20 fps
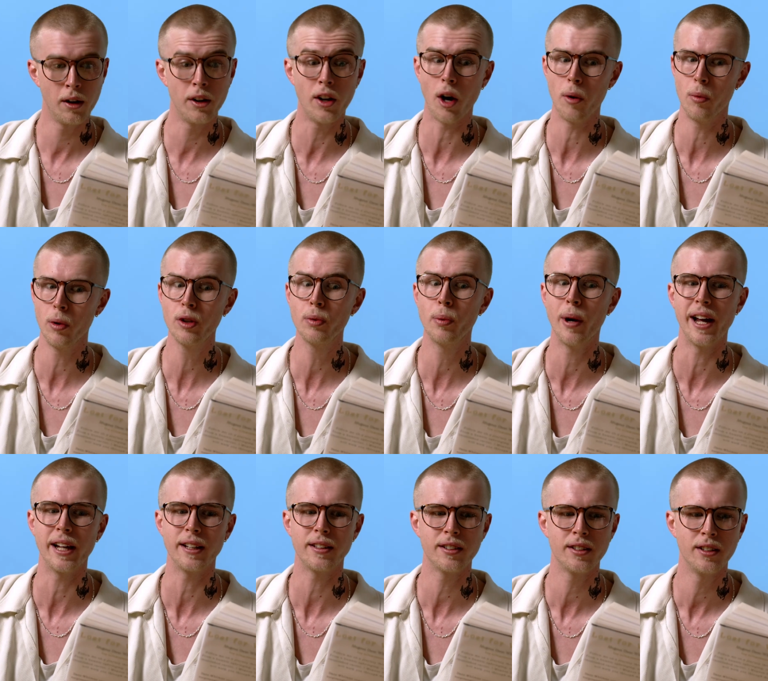And I would
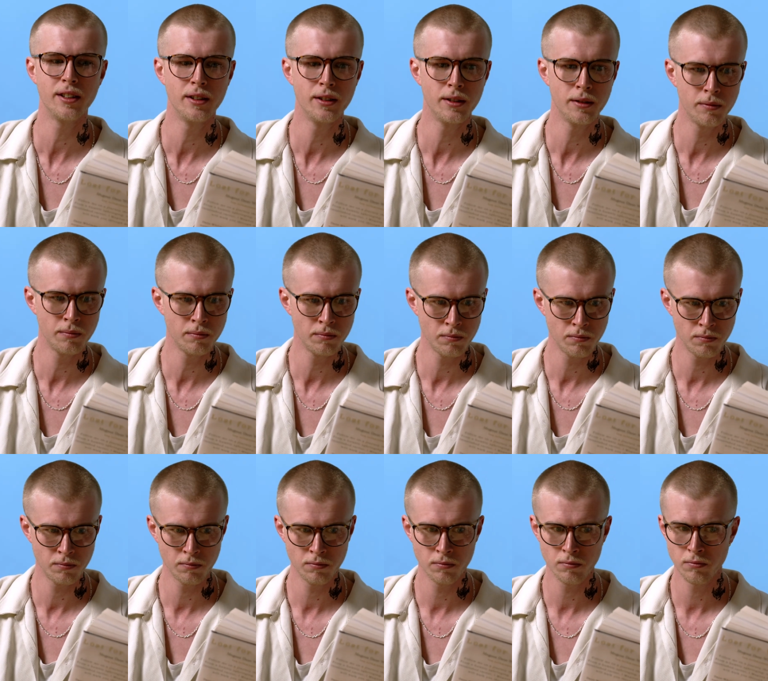wait.
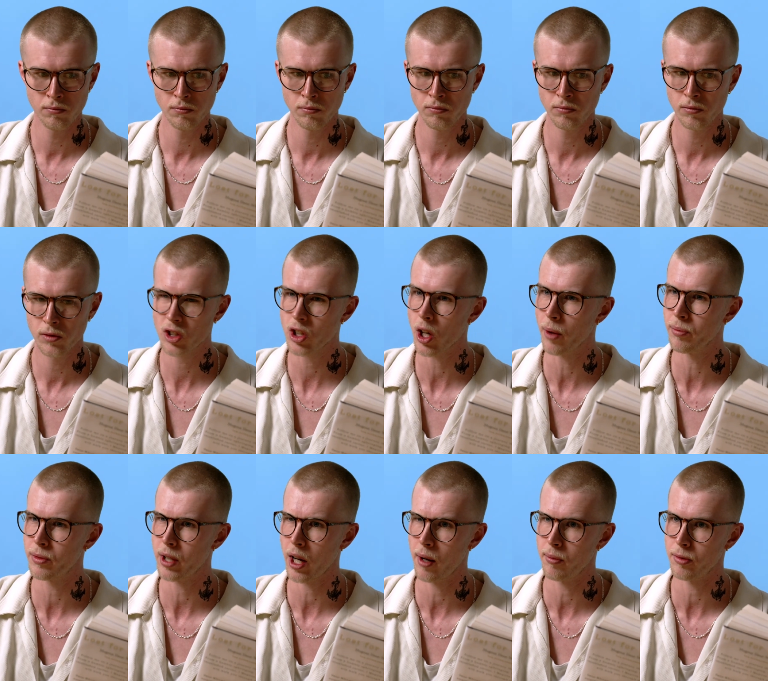
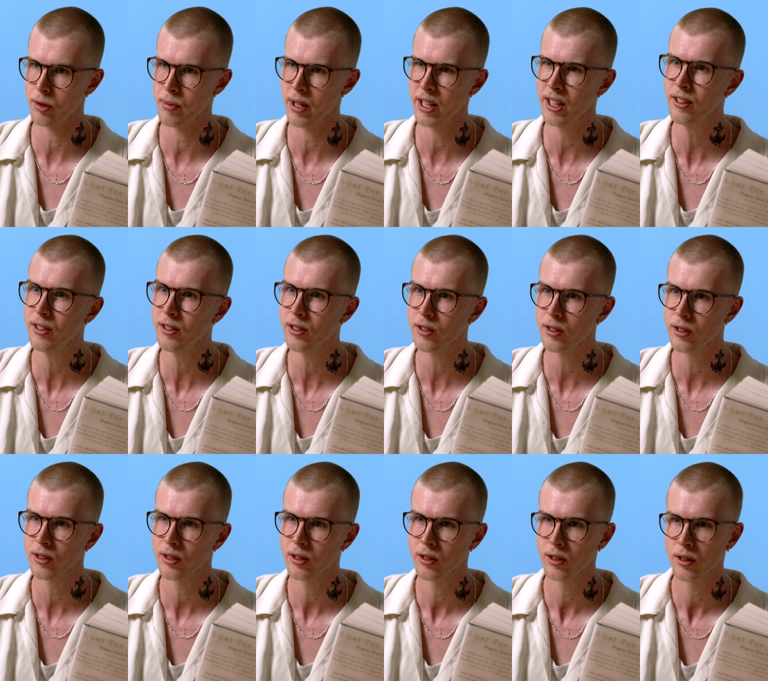Sometimes minutes,